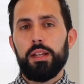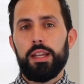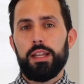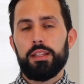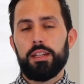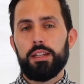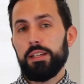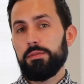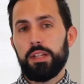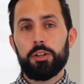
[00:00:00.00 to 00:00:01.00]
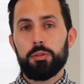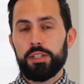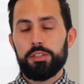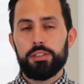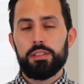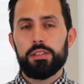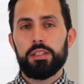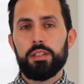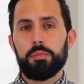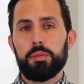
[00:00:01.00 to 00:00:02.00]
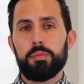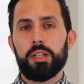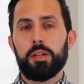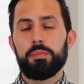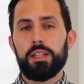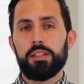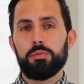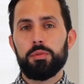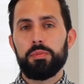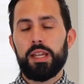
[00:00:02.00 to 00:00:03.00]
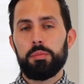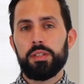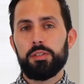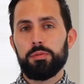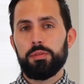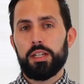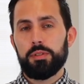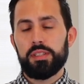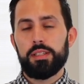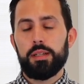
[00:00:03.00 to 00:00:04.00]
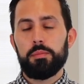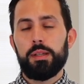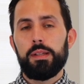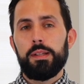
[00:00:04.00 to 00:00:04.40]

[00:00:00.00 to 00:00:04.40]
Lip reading: and if there are questions in upcoming updates, we'll be happy to address them.